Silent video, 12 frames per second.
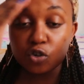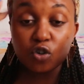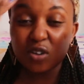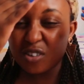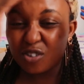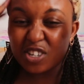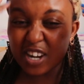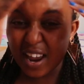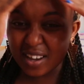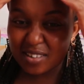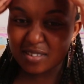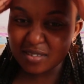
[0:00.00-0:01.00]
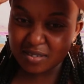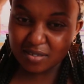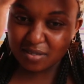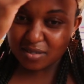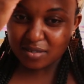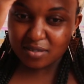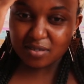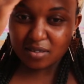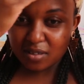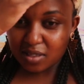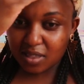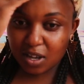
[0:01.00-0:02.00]

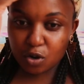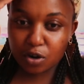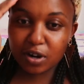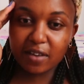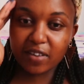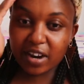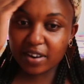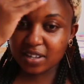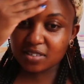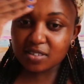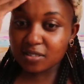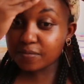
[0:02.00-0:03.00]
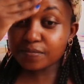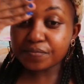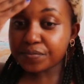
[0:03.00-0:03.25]
the coronavirus.